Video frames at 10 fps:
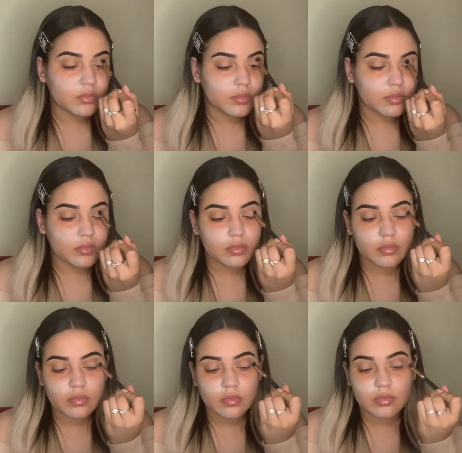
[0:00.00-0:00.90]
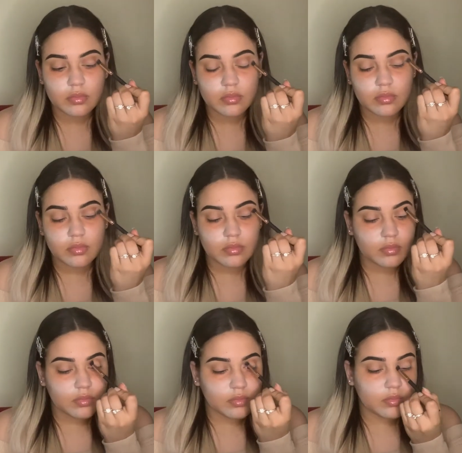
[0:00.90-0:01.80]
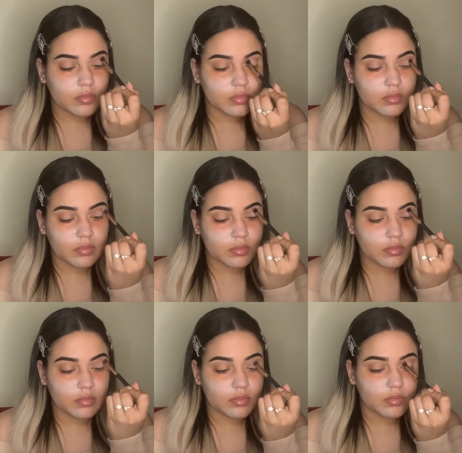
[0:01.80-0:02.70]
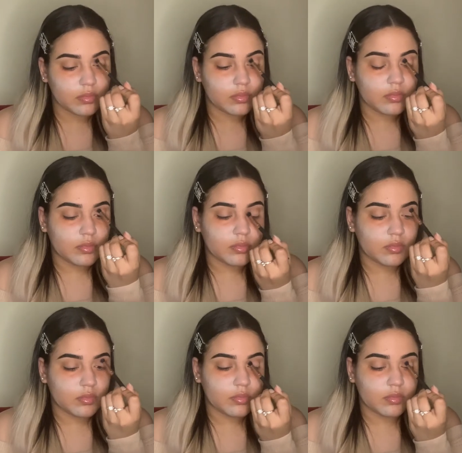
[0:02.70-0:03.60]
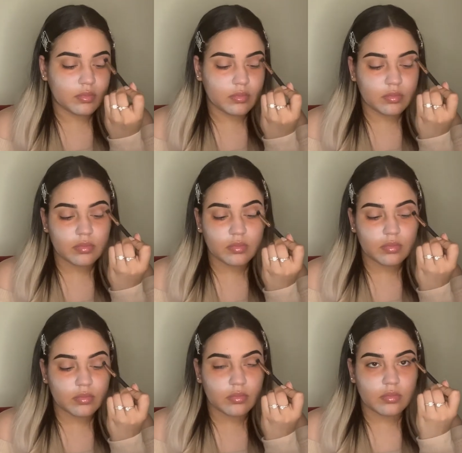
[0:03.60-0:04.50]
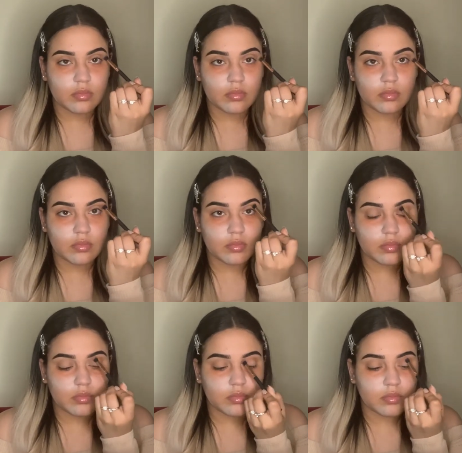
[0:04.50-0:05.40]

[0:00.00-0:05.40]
No one is speaking in this clip.